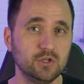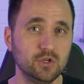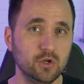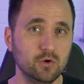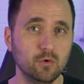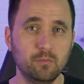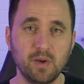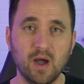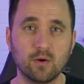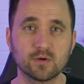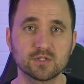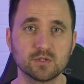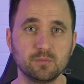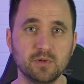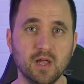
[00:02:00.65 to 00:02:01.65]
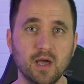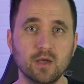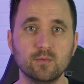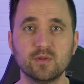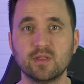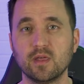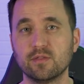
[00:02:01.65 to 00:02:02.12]
new power supply
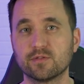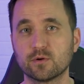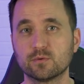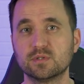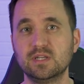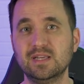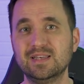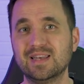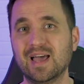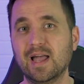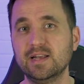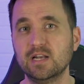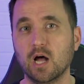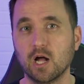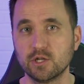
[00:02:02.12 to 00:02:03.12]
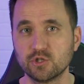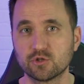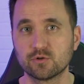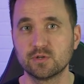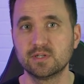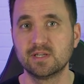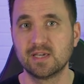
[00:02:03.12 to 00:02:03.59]
with a
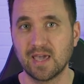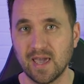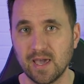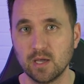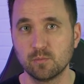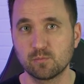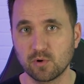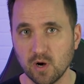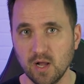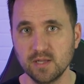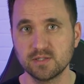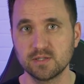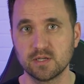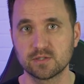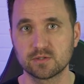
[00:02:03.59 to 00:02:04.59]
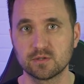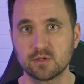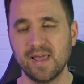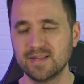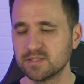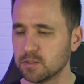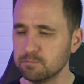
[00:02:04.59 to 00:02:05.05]
13900K processor.
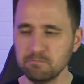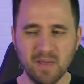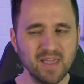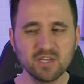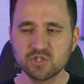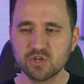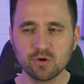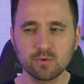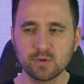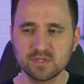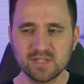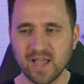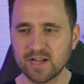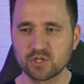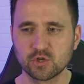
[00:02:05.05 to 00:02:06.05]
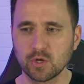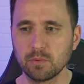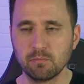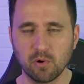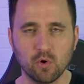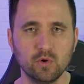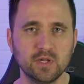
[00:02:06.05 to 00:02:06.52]
And to make sure it was actually
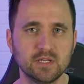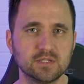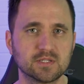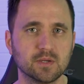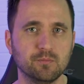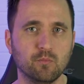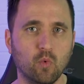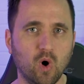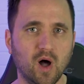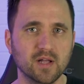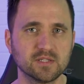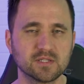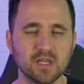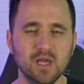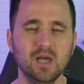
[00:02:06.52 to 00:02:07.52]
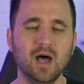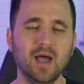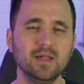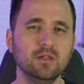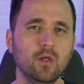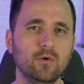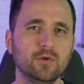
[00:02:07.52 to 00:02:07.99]
pulling some watts, I
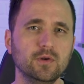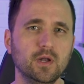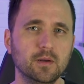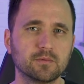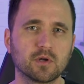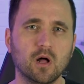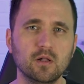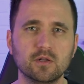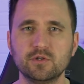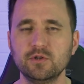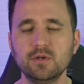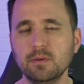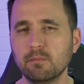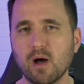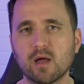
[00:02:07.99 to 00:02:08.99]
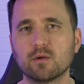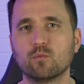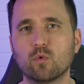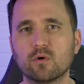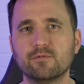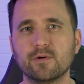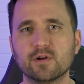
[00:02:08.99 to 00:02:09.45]
loaded up Call of Duty Modern
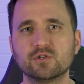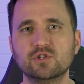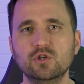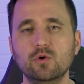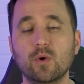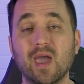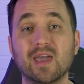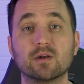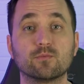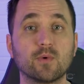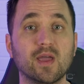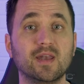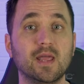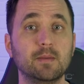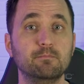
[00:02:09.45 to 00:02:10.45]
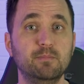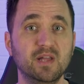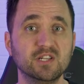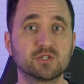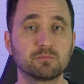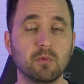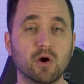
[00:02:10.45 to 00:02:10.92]
Warfare 2 and ran a
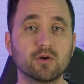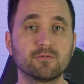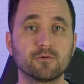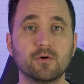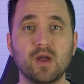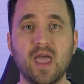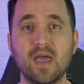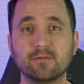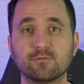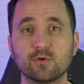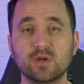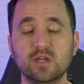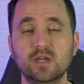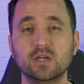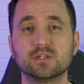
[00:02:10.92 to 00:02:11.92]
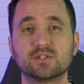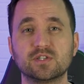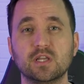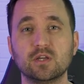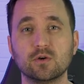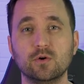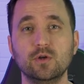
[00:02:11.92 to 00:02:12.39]
benchmark for every
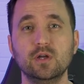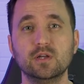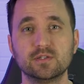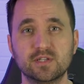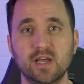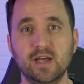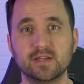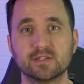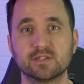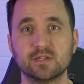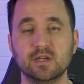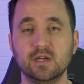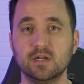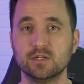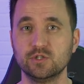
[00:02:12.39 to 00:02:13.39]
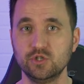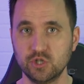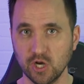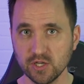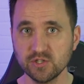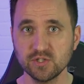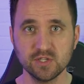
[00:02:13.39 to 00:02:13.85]
single test,
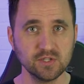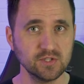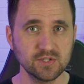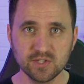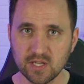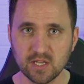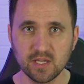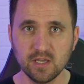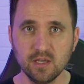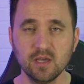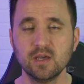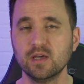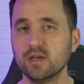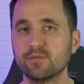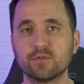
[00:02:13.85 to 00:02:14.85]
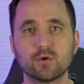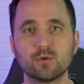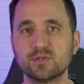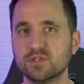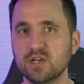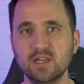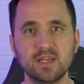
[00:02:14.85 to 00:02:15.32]
just to see if there
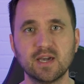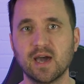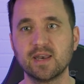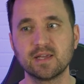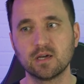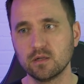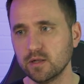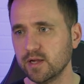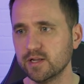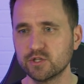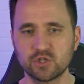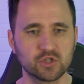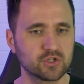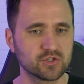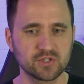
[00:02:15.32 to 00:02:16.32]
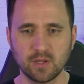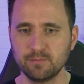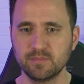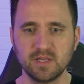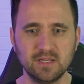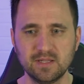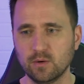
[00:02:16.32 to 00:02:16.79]
was any kind of glitch,
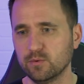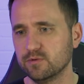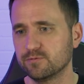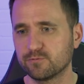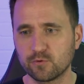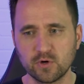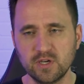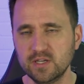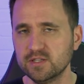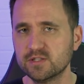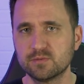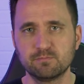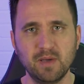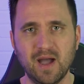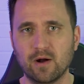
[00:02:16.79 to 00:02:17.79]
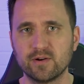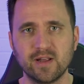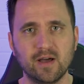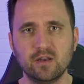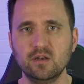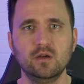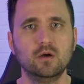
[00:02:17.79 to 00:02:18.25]
something that would freeze, power
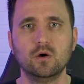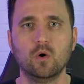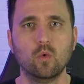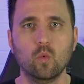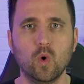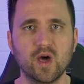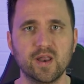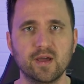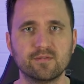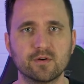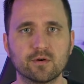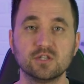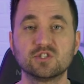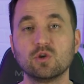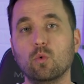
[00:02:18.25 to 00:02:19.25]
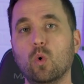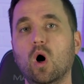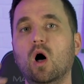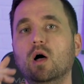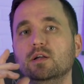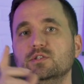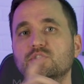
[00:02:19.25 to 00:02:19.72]
down, whatever. So
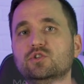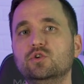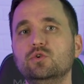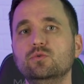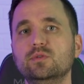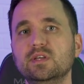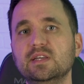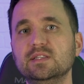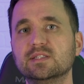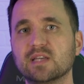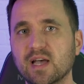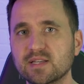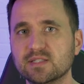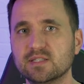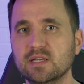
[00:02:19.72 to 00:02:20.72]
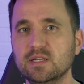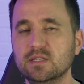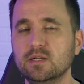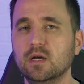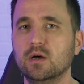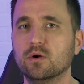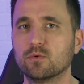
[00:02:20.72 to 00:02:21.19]
on to the
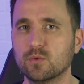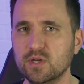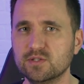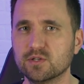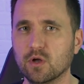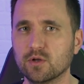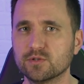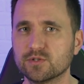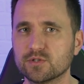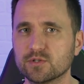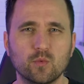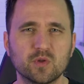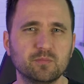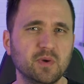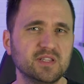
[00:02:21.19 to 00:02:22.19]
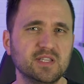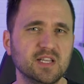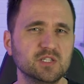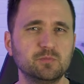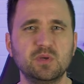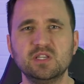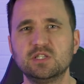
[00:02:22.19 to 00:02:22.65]
testing results. With my
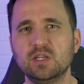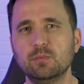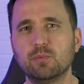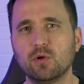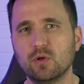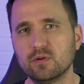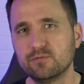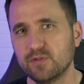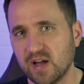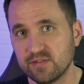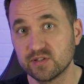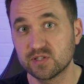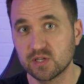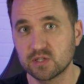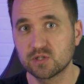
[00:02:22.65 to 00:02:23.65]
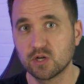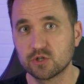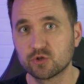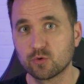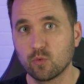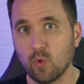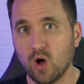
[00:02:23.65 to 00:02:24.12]
test PC pulling 500 to
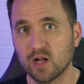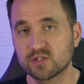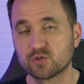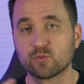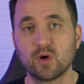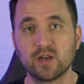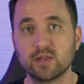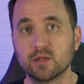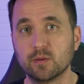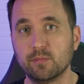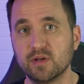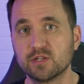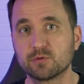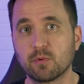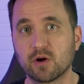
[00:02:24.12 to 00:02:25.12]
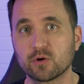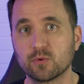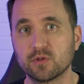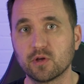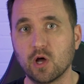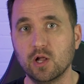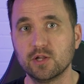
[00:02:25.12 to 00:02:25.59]
600 watts, running the benchmark
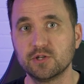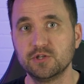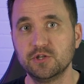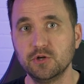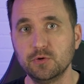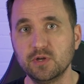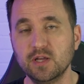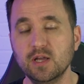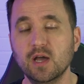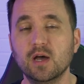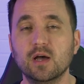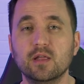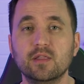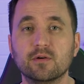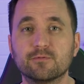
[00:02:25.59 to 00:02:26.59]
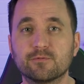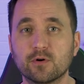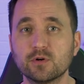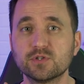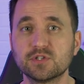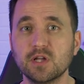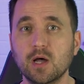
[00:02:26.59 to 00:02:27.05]
with Call of Duty, the
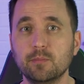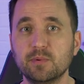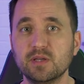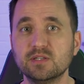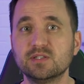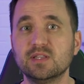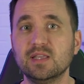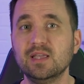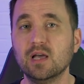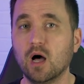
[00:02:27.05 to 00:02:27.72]
first up is the